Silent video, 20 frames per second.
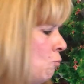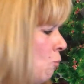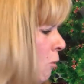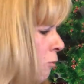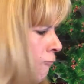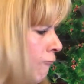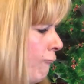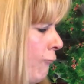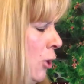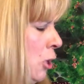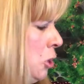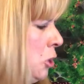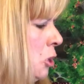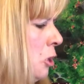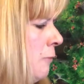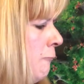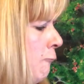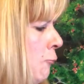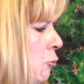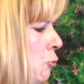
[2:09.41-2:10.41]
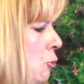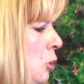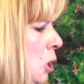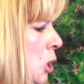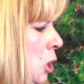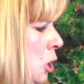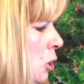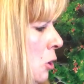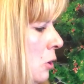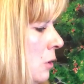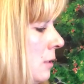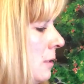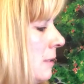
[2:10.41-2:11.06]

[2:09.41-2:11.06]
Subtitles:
won't find any food here,"